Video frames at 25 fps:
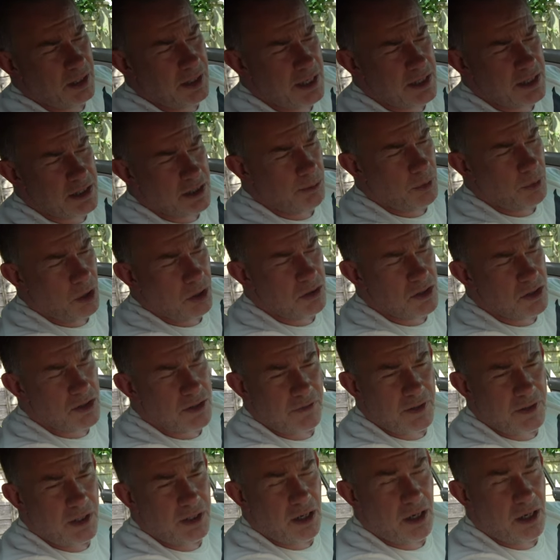later models
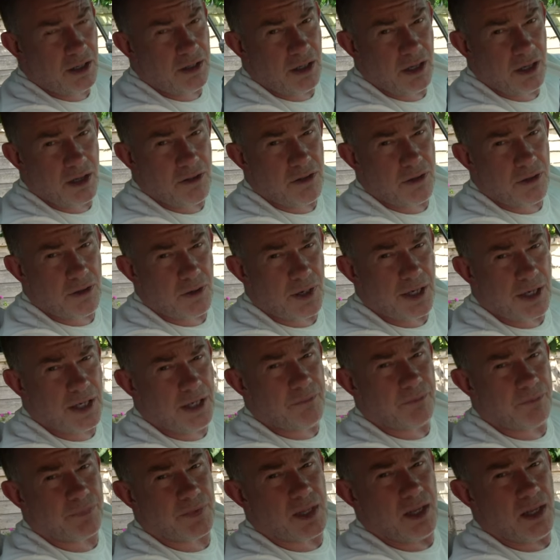of the 993
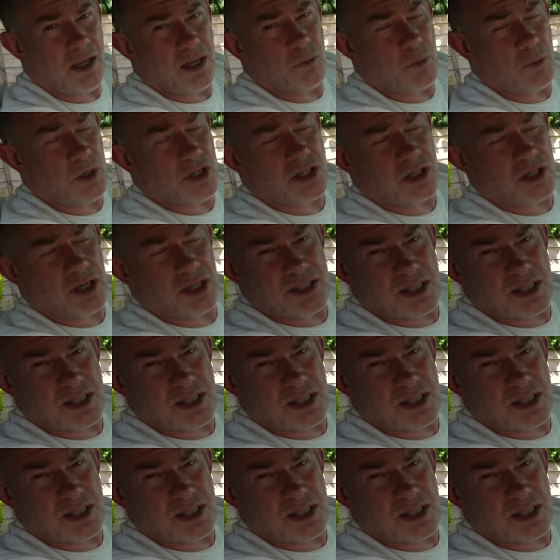which I